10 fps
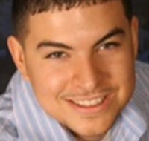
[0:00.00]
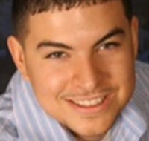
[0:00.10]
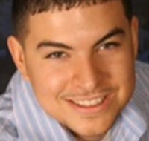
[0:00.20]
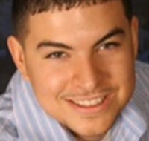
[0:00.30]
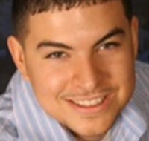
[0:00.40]

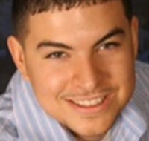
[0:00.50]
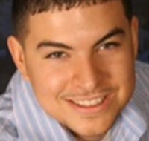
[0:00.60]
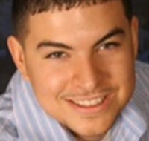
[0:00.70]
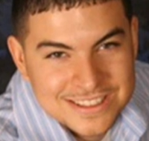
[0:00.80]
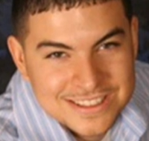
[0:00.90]

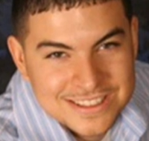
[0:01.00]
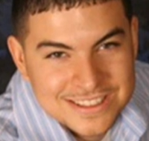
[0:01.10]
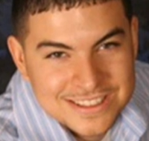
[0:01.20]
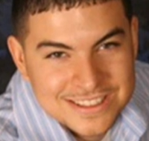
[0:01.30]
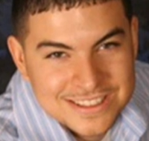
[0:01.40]

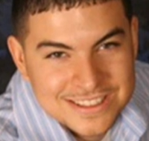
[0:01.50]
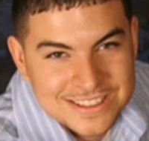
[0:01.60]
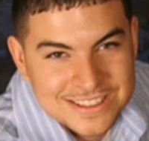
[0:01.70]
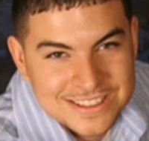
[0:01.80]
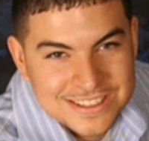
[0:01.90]

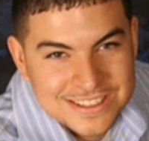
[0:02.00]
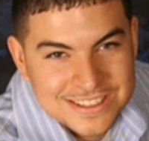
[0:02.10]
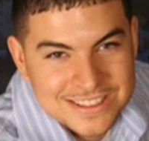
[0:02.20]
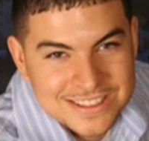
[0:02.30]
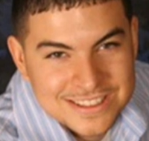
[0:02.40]

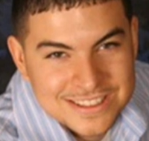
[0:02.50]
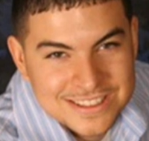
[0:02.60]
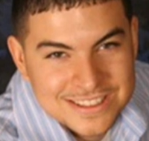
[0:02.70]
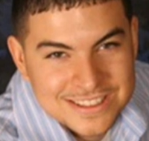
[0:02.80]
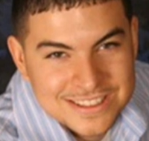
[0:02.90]

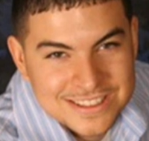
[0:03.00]
This is a still picture; no speech is visible.